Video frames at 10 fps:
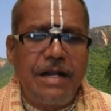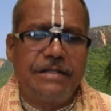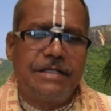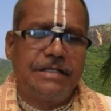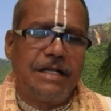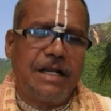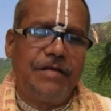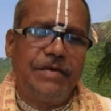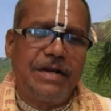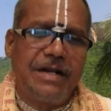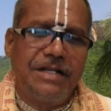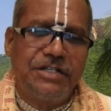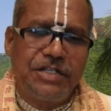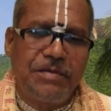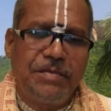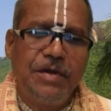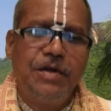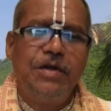had such a loving relationship.